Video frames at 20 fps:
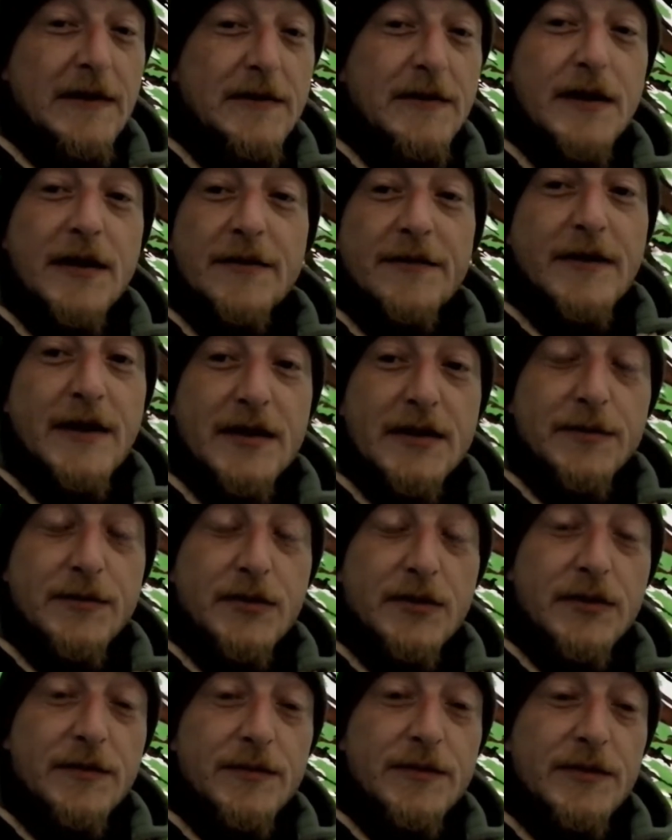Never had a
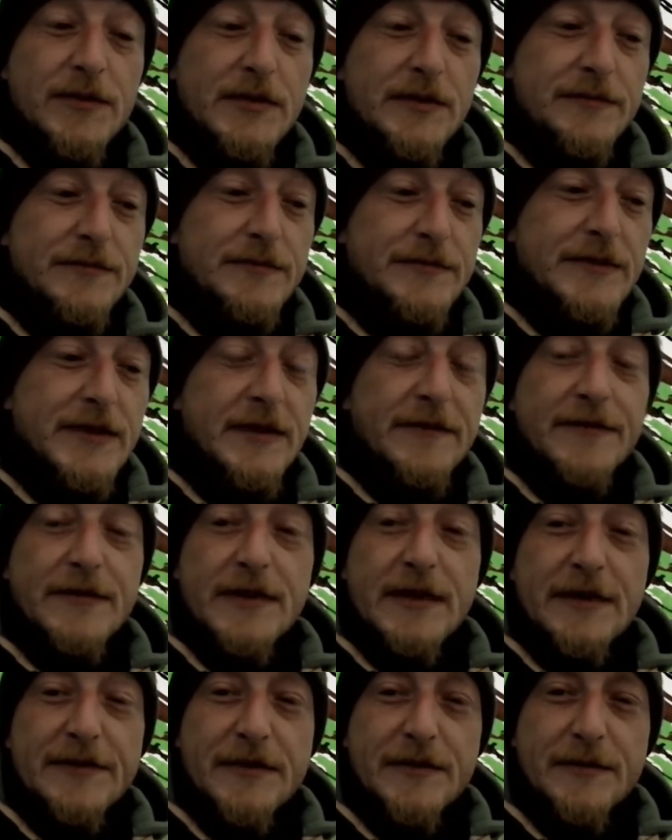problem, never
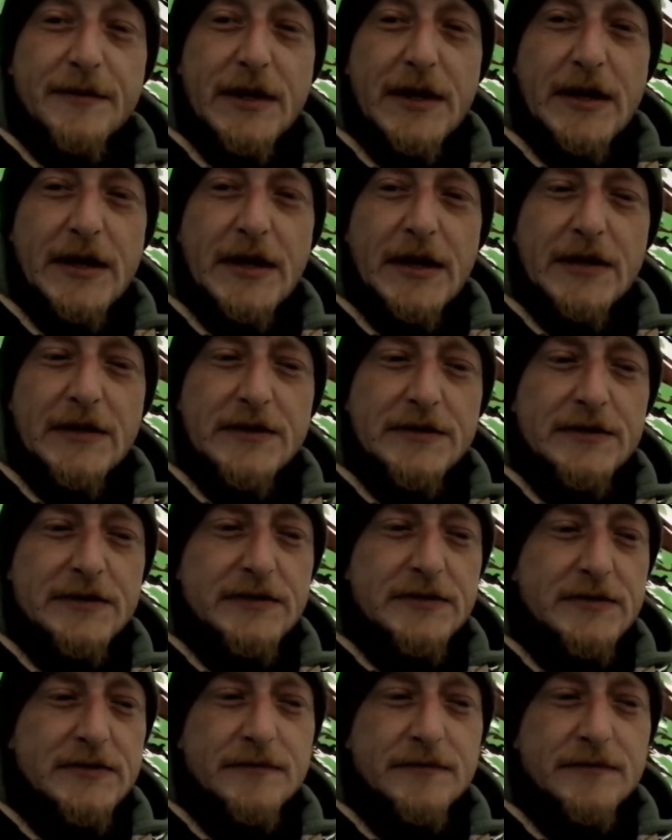left a mess,